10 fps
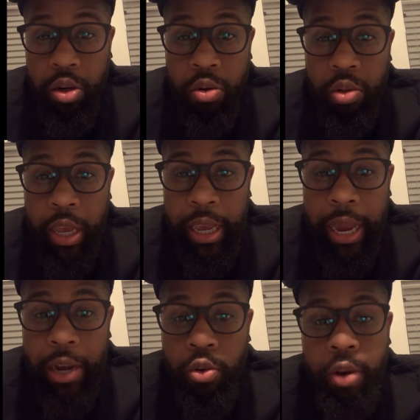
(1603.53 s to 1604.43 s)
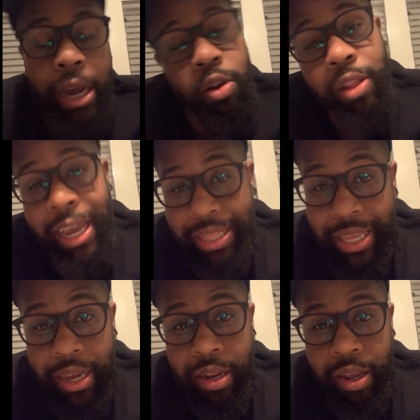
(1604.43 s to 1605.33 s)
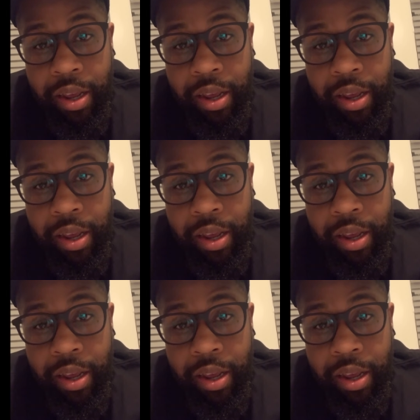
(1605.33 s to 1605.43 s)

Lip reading: You know, like, I don't like that.